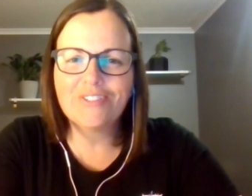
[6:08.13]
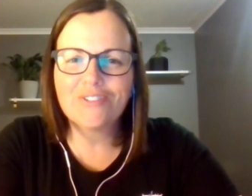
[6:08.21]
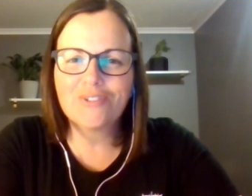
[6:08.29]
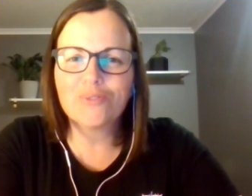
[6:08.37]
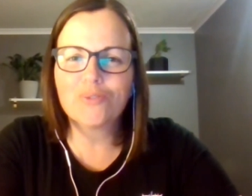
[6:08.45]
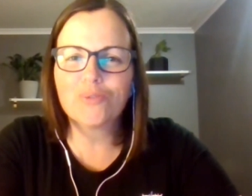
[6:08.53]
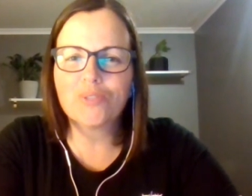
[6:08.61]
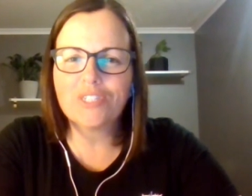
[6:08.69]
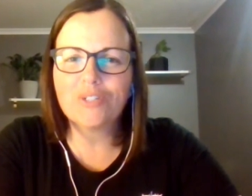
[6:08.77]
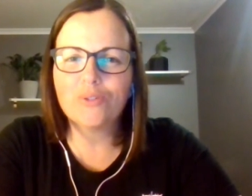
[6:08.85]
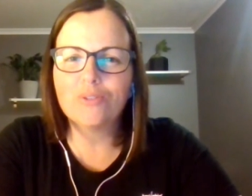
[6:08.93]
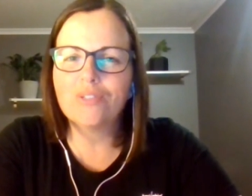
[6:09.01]
so it was
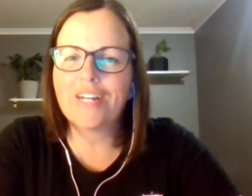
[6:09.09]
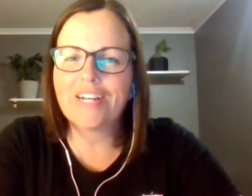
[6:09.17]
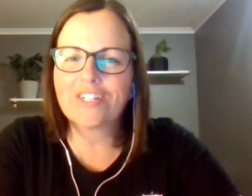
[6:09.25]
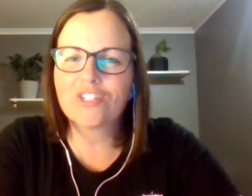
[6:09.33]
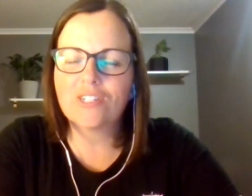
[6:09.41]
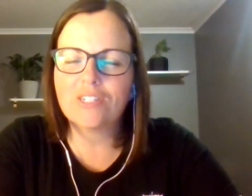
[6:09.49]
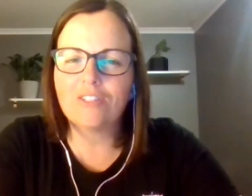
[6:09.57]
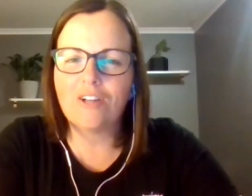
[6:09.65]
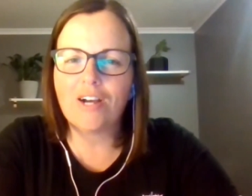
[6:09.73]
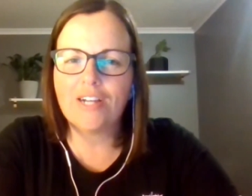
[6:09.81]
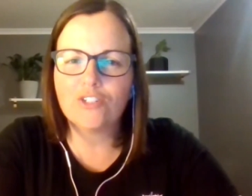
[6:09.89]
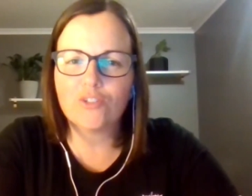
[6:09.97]
really cool that it actually
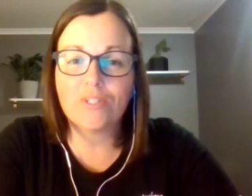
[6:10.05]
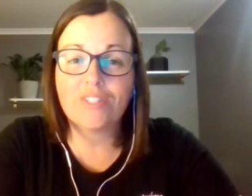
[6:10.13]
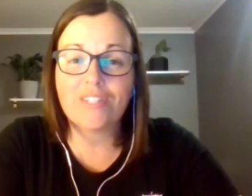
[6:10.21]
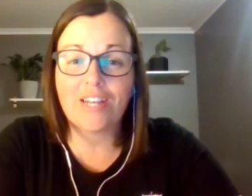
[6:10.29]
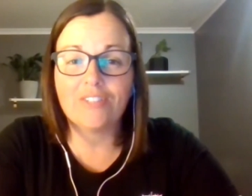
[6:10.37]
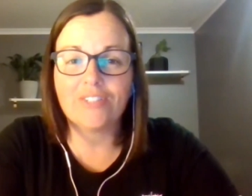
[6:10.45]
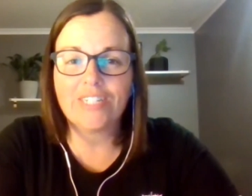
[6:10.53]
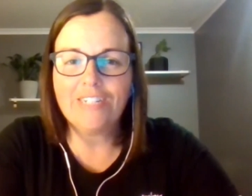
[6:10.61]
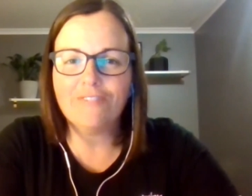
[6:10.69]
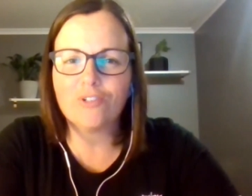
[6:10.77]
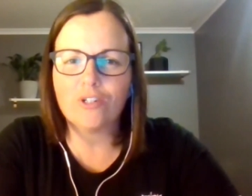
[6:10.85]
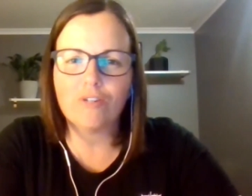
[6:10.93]
aligned to a
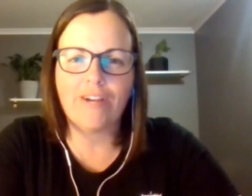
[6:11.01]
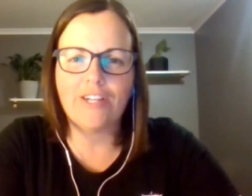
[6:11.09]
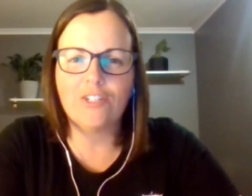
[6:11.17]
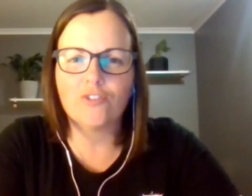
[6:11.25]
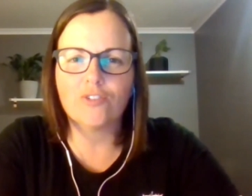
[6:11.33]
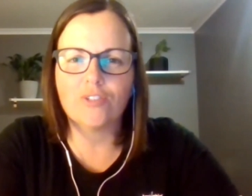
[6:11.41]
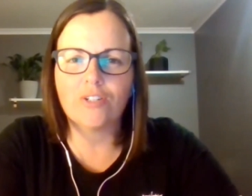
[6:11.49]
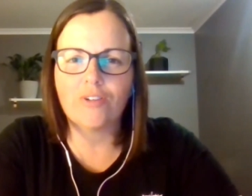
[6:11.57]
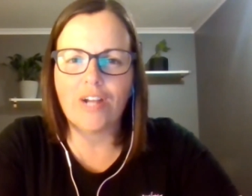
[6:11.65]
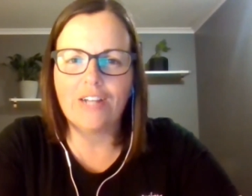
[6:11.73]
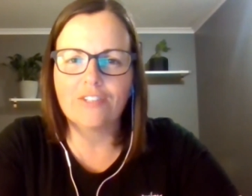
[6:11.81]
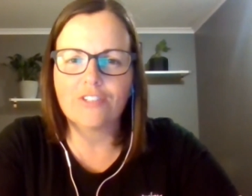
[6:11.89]
salary for a ranger on the
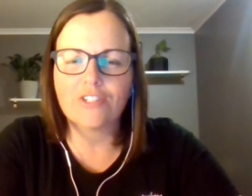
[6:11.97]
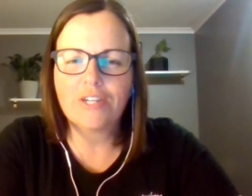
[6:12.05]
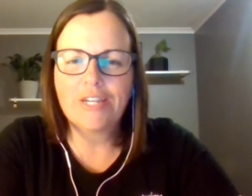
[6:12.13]
ground